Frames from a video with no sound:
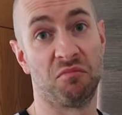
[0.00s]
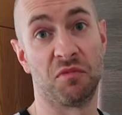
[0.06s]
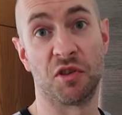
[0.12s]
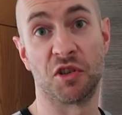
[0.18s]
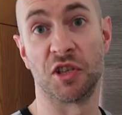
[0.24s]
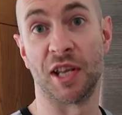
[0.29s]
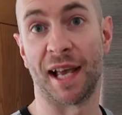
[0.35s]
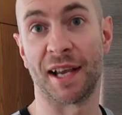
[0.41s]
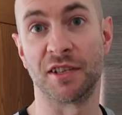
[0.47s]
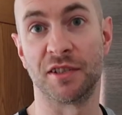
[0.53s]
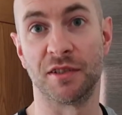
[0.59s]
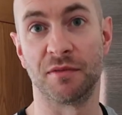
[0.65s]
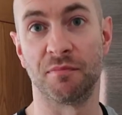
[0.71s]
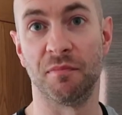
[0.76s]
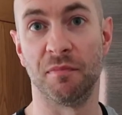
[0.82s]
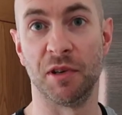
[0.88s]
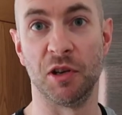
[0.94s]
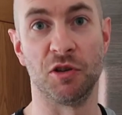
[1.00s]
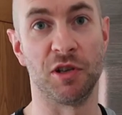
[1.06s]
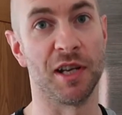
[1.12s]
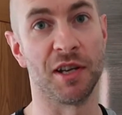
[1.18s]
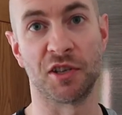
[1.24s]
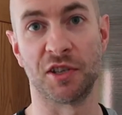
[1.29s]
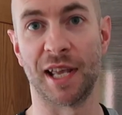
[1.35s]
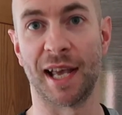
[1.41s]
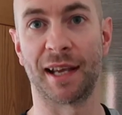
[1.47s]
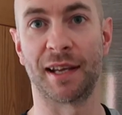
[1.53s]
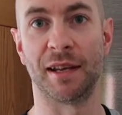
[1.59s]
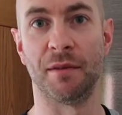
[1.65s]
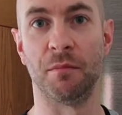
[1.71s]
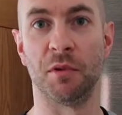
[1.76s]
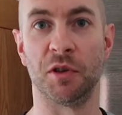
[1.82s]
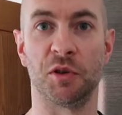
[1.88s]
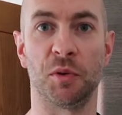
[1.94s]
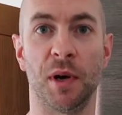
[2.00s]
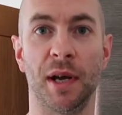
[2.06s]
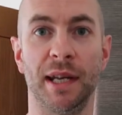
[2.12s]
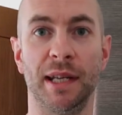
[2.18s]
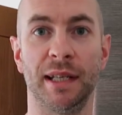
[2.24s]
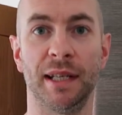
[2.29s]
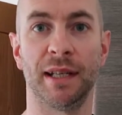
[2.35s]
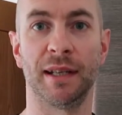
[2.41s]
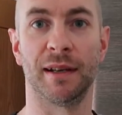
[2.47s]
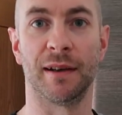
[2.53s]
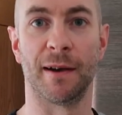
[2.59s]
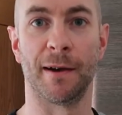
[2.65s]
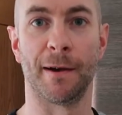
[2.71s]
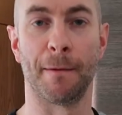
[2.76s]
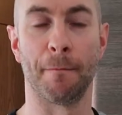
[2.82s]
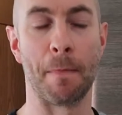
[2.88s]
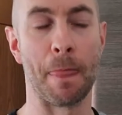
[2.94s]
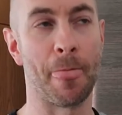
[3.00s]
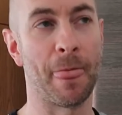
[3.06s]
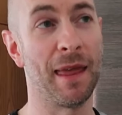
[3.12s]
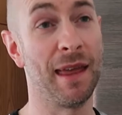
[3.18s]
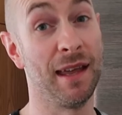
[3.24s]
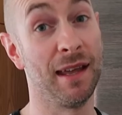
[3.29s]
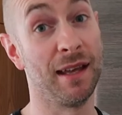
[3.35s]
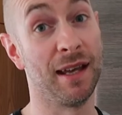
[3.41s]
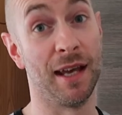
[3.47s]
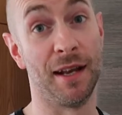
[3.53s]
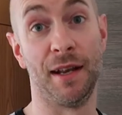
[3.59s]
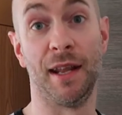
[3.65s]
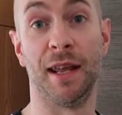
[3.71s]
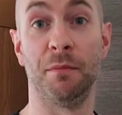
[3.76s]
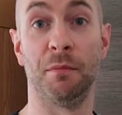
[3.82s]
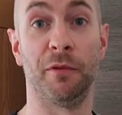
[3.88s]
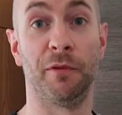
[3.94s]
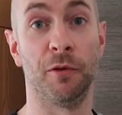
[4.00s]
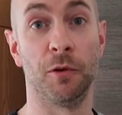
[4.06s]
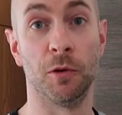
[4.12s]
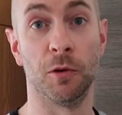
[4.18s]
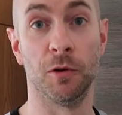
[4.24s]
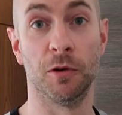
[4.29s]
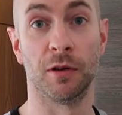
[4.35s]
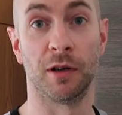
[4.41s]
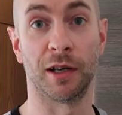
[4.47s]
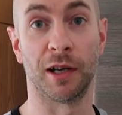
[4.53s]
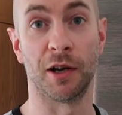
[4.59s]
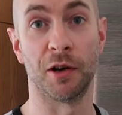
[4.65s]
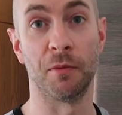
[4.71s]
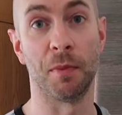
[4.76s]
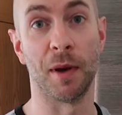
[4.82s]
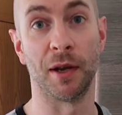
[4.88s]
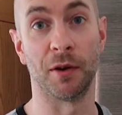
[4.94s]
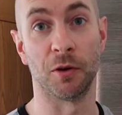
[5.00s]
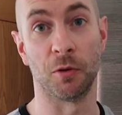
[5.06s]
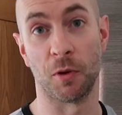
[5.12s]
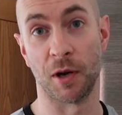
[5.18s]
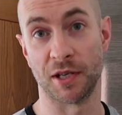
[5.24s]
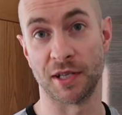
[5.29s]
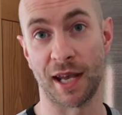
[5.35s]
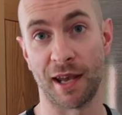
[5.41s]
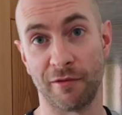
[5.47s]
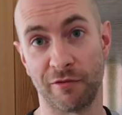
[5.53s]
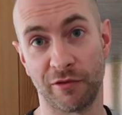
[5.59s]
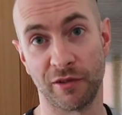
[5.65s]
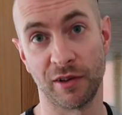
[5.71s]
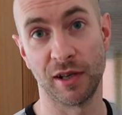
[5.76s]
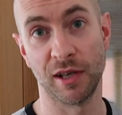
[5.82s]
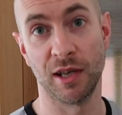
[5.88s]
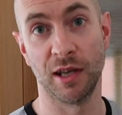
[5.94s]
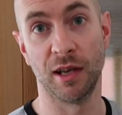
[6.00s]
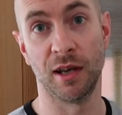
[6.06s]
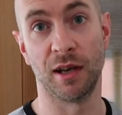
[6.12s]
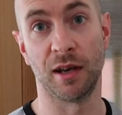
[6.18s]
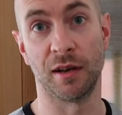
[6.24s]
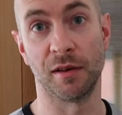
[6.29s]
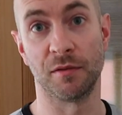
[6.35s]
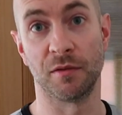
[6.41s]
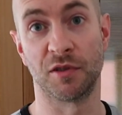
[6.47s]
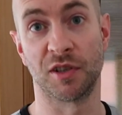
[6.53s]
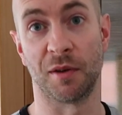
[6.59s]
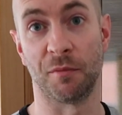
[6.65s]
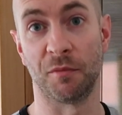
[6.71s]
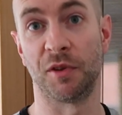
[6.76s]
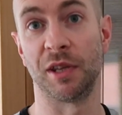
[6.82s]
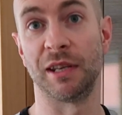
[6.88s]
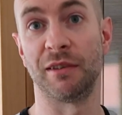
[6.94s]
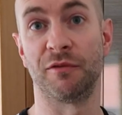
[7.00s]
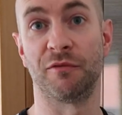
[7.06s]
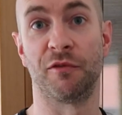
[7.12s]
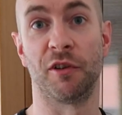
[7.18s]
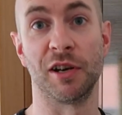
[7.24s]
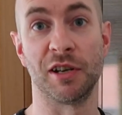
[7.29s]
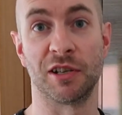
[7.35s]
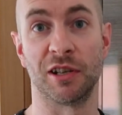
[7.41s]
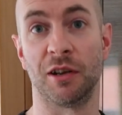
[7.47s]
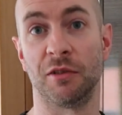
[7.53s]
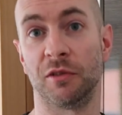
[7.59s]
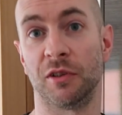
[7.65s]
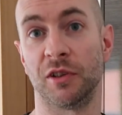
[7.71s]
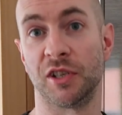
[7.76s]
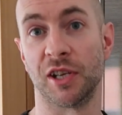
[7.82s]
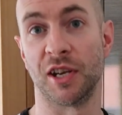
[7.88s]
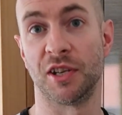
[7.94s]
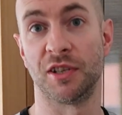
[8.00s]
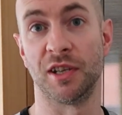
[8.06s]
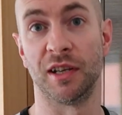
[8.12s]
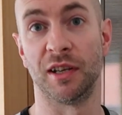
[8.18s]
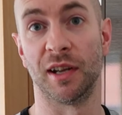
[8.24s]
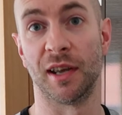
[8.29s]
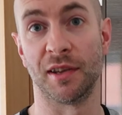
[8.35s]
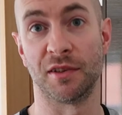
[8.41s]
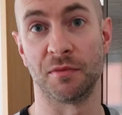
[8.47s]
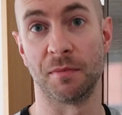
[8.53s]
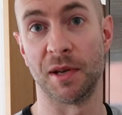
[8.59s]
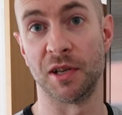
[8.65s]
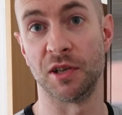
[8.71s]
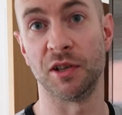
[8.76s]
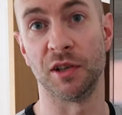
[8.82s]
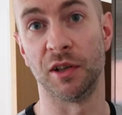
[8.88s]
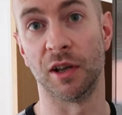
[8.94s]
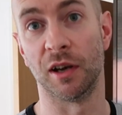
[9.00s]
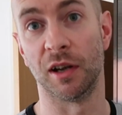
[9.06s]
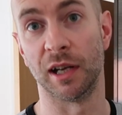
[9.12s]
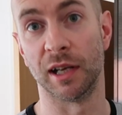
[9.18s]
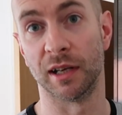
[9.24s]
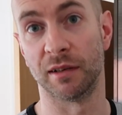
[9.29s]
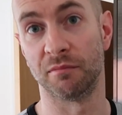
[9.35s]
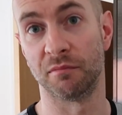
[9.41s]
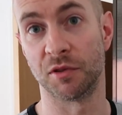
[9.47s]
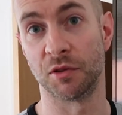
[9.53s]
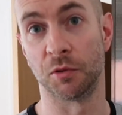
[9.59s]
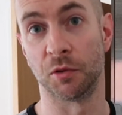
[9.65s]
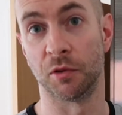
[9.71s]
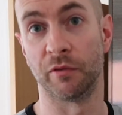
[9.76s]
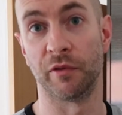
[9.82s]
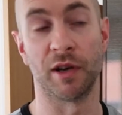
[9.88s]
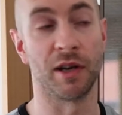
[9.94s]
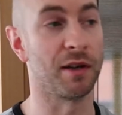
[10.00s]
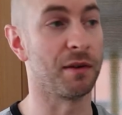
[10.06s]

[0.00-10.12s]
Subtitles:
Snacks, usually a snack in between, and then before I go to bed I always have something very slow digesting, as I mentioned earlier, sort of